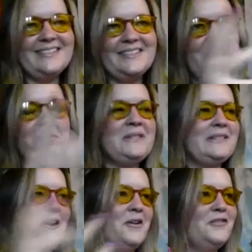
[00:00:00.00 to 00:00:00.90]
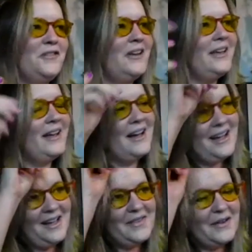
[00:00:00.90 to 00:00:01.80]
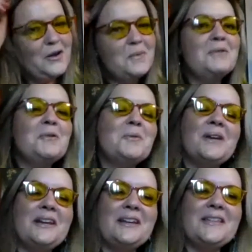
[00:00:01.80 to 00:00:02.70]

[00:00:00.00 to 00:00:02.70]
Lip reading: dumb stuff that nobody will read,